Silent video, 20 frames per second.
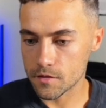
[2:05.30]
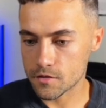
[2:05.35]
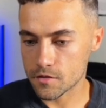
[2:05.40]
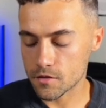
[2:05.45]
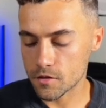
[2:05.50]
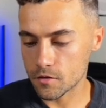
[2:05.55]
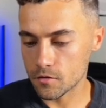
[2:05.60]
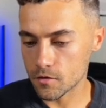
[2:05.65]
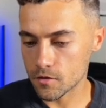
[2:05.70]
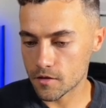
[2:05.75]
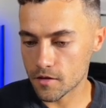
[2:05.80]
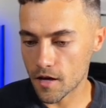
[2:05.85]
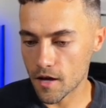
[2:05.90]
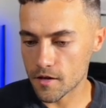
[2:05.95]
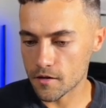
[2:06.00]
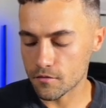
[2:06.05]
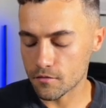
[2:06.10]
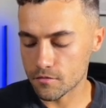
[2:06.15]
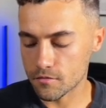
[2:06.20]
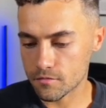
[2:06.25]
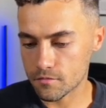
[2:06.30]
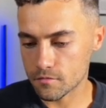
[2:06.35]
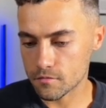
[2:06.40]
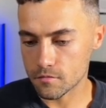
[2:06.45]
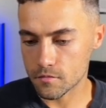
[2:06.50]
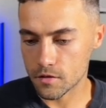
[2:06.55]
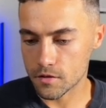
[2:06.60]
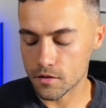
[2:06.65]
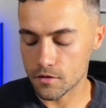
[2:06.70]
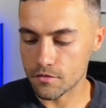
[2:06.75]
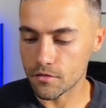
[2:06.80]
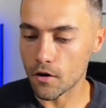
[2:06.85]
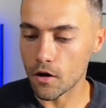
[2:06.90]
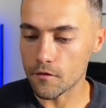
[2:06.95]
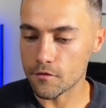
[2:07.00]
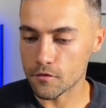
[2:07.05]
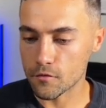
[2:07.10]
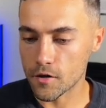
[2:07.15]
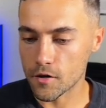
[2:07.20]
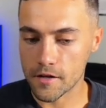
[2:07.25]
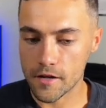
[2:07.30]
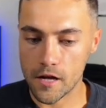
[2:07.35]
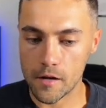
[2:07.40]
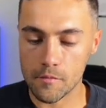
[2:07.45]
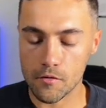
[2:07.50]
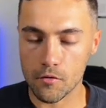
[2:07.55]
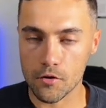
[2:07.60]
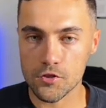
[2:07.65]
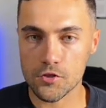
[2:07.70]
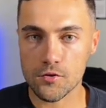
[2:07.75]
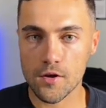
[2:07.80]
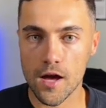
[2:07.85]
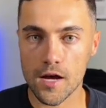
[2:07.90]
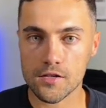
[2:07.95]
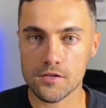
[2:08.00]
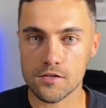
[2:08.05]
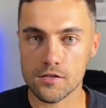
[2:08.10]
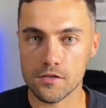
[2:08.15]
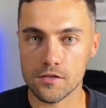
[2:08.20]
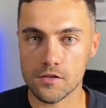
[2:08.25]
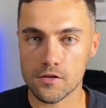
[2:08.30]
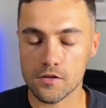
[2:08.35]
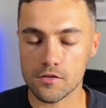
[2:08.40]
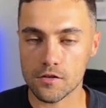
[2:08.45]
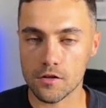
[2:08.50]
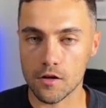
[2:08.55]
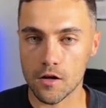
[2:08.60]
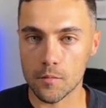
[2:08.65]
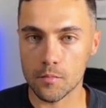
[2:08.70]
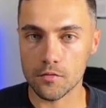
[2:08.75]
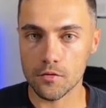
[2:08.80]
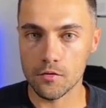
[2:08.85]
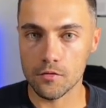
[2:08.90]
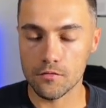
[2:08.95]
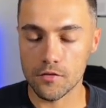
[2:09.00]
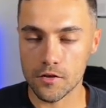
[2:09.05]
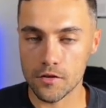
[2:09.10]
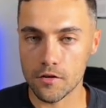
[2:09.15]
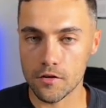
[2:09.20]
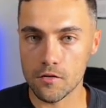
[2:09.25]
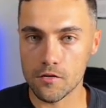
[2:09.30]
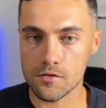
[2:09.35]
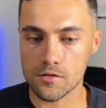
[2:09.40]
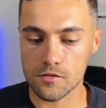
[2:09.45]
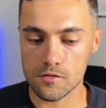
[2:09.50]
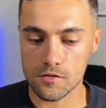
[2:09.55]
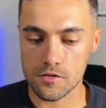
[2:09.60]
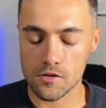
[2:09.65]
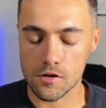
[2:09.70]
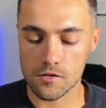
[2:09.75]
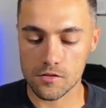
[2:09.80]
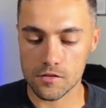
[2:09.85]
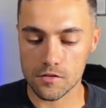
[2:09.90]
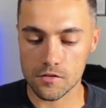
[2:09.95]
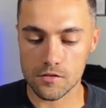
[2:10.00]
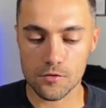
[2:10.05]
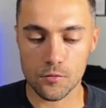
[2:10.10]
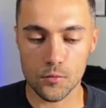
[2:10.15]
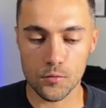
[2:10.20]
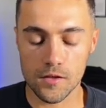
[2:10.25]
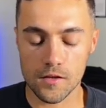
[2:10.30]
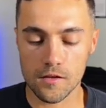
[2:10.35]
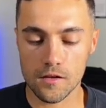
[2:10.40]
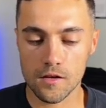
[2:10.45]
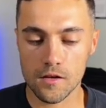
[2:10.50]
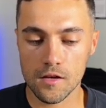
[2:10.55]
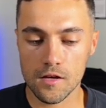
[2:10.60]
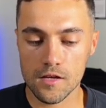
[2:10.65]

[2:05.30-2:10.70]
it's gonna look kind of default for right now, but once you actually start to upload videos and start to tweak